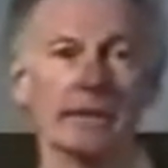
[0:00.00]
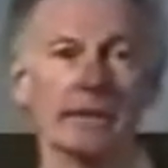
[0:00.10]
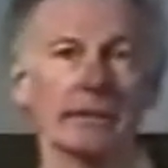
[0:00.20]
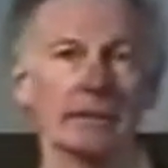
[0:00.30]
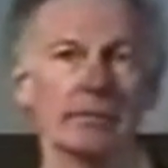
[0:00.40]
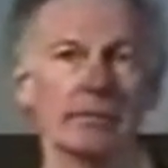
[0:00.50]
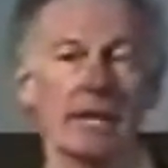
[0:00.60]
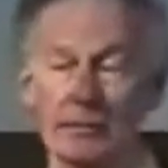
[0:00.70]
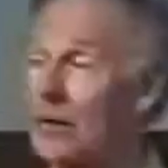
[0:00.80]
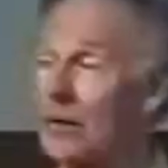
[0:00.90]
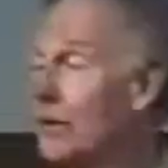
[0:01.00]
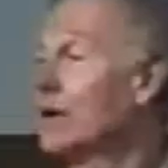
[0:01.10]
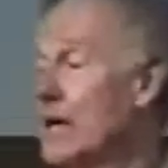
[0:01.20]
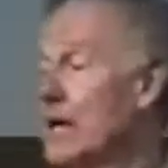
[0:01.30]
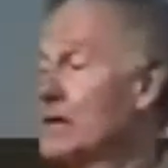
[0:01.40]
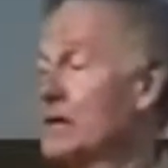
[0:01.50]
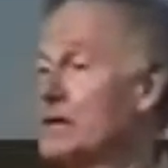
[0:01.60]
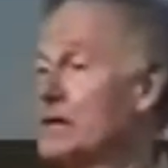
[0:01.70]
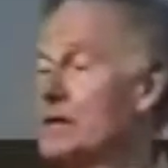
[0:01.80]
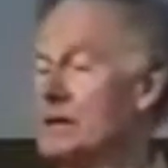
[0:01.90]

and, uh, and, and, realize that this,